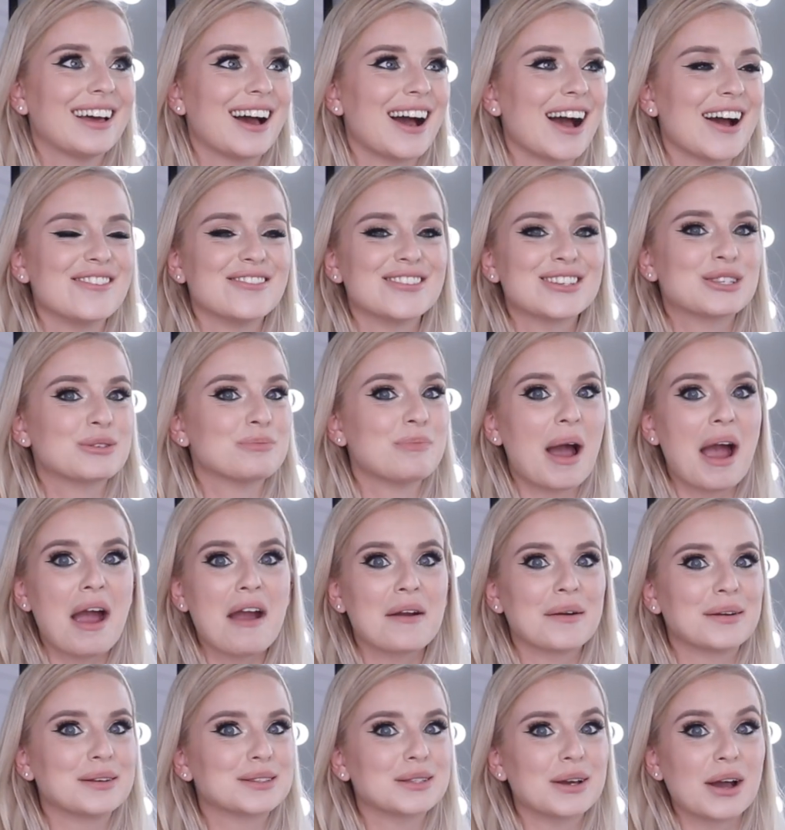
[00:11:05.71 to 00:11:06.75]
I'm a
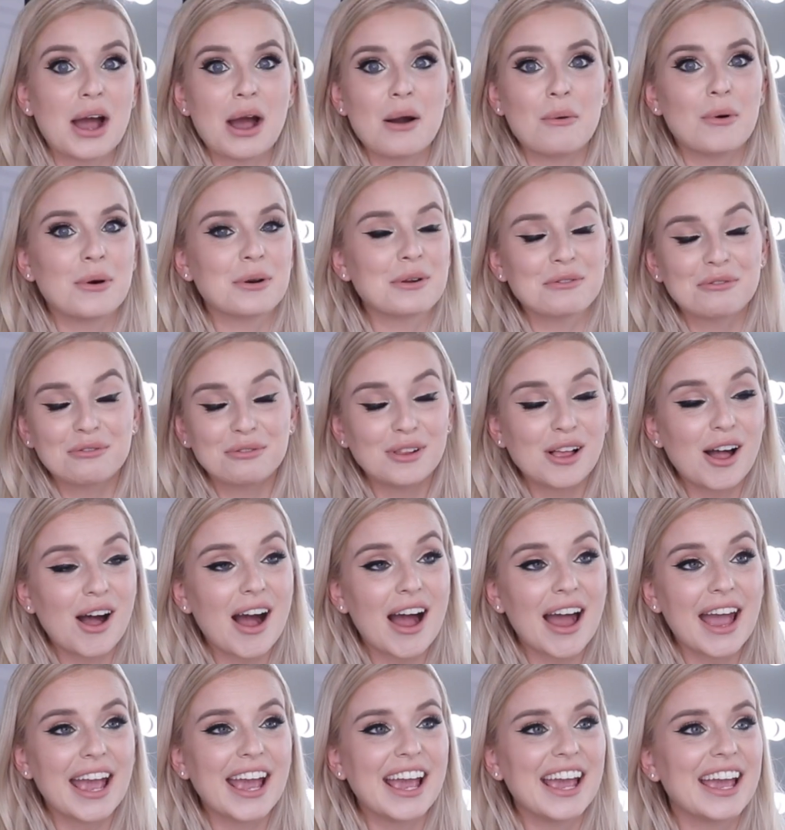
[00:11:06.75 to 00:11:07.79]
sparrow, so I want to
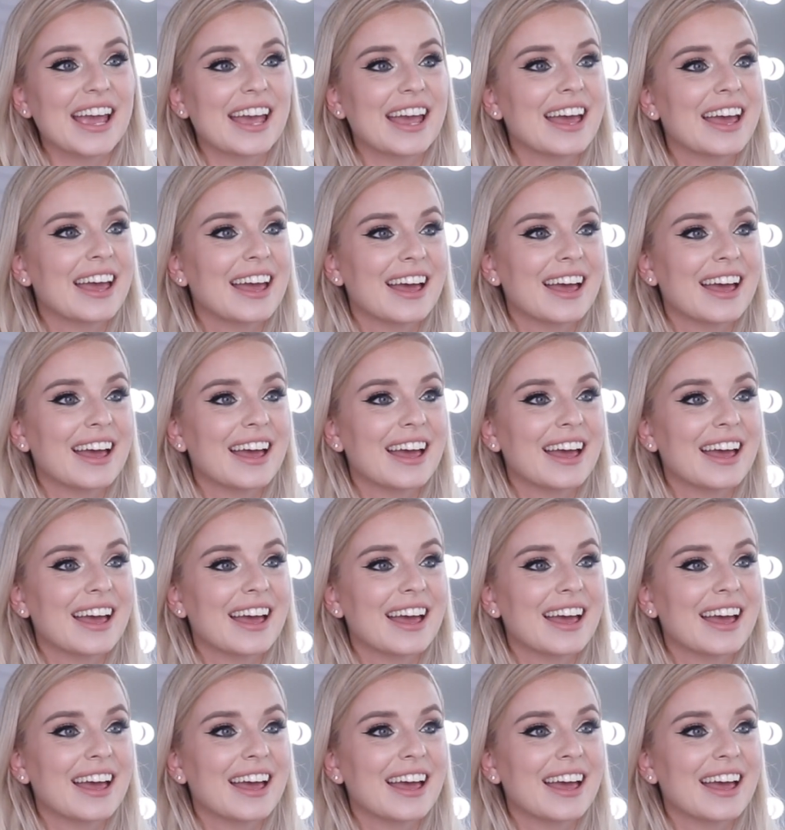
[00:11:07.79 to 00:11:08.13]
fly.